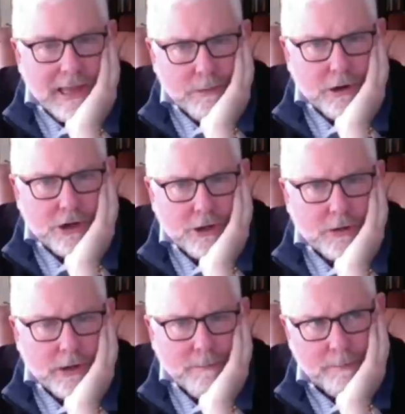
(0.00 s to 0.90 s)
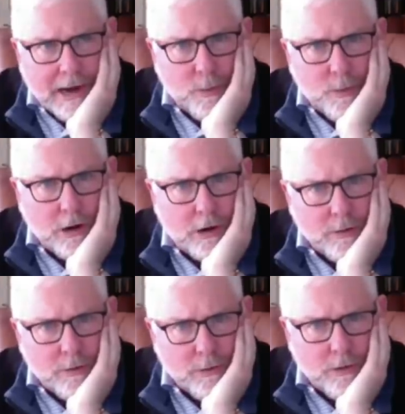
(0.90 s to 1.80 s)
Berkshire, in my work,
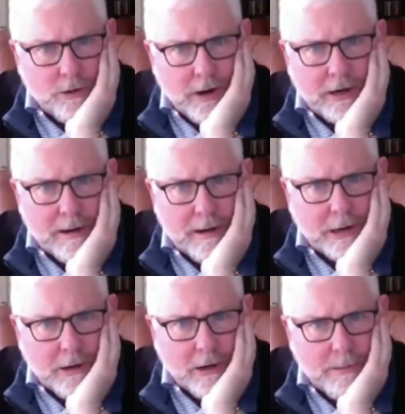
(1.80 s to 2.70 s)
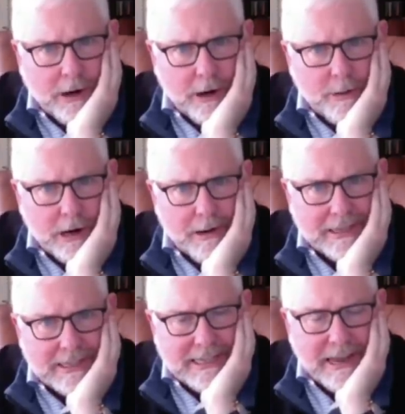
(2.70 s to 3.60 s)
grew their economic earning power by
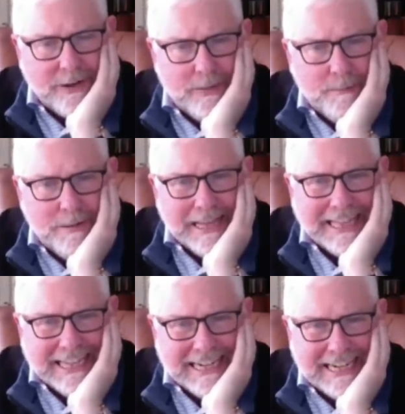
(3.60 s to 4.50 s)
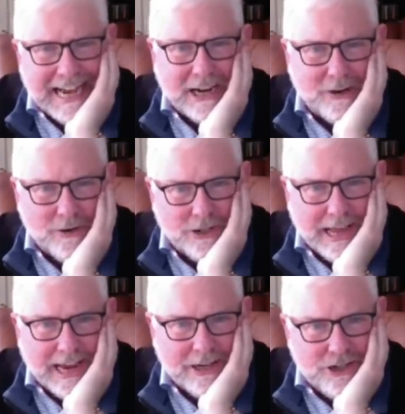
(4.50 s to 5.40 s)
about $7 billion
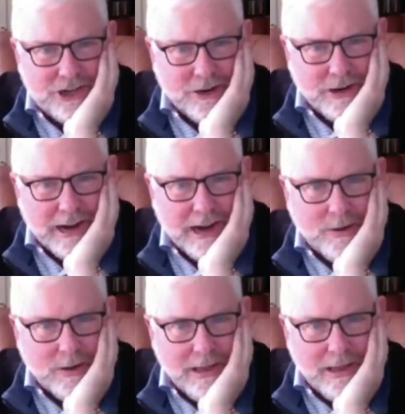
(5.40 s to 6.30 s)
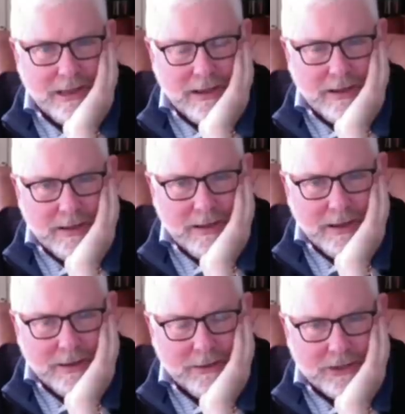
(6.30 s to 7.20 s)
last year now.
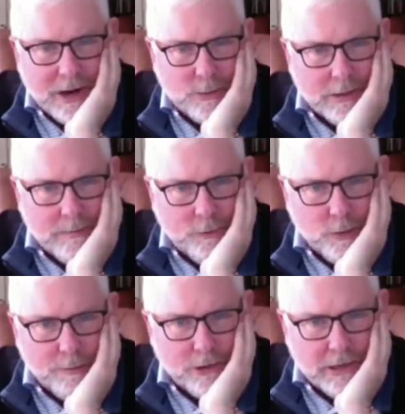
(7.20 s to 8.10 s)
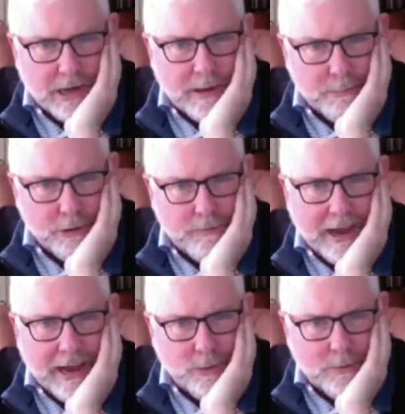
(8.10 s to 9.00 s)
The stock was up 4%. Book
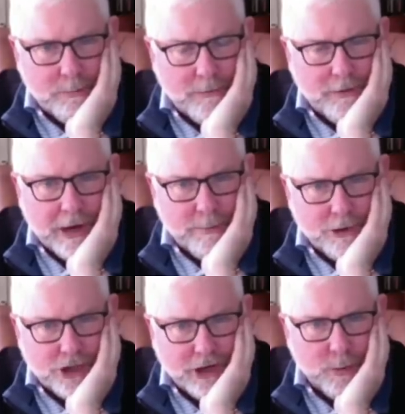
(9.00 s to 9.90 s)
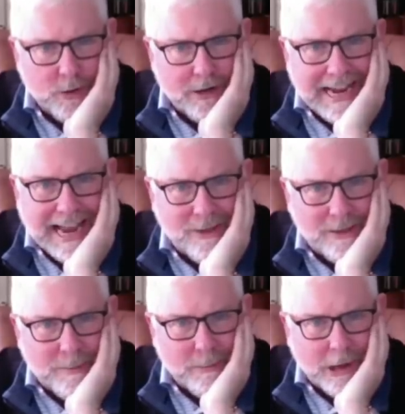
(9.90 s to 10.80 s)
value and book value per share were down.
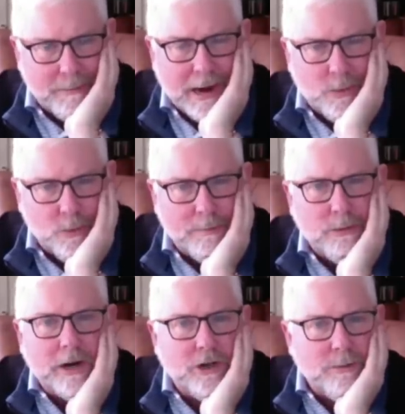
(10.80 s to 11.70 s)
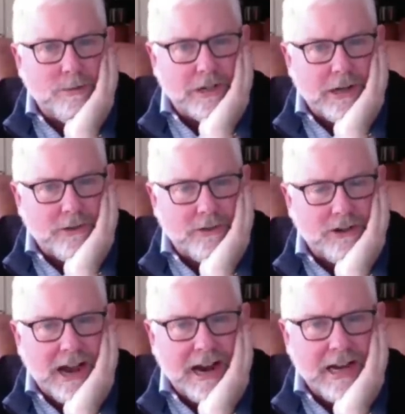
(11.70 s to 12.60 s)
They bought back 1.2% of the
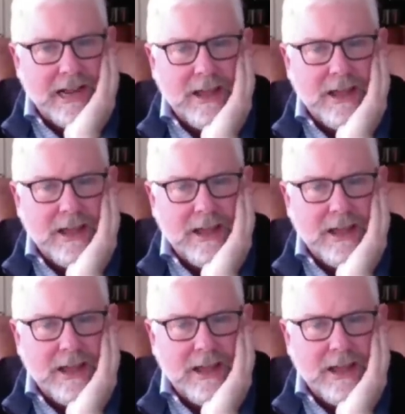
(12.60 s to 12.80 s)
stock.